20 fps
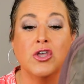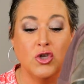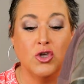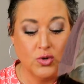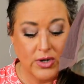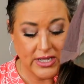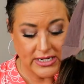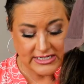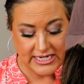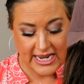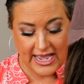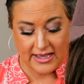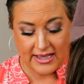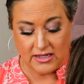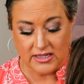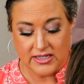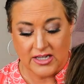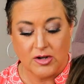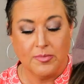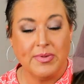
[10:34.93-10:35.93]
you can
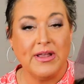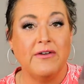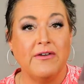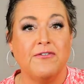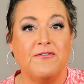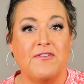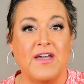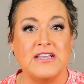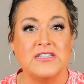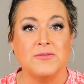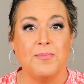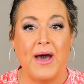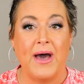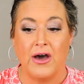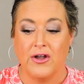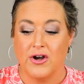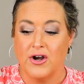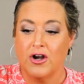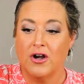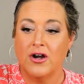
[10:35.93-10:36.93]
take a little bit of face
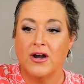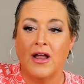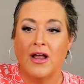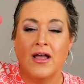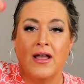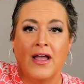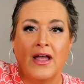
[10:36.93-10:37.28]
powder.